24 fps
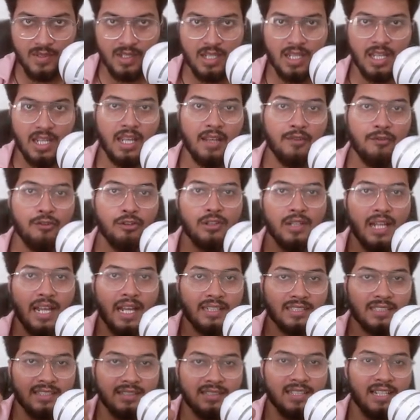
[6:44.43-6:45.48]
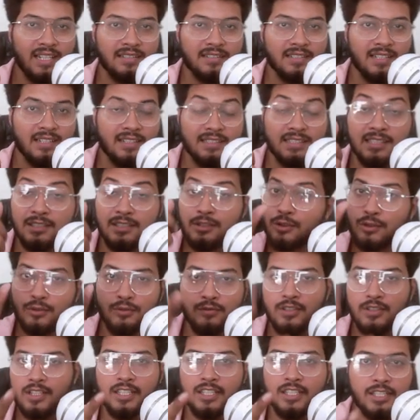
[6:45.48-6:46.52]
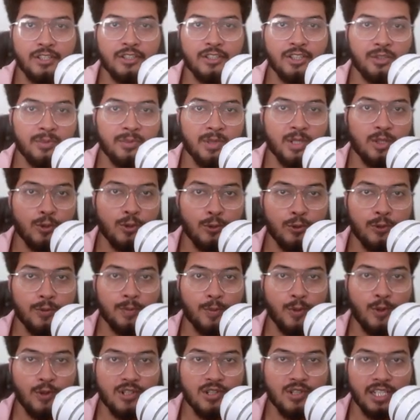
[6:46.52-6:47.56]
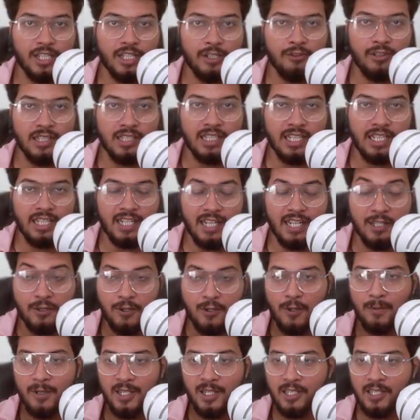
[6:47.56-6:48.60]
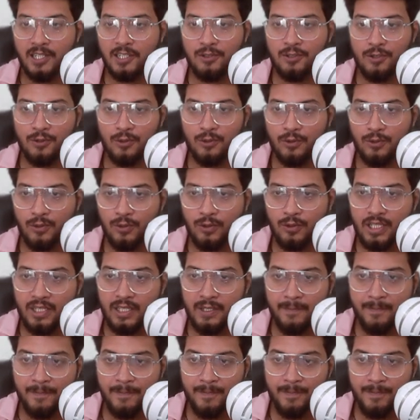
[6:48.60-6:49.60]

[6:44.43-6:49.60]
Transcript: If you like this lecture then don't forget to give me good positive rating and comment also. Okay.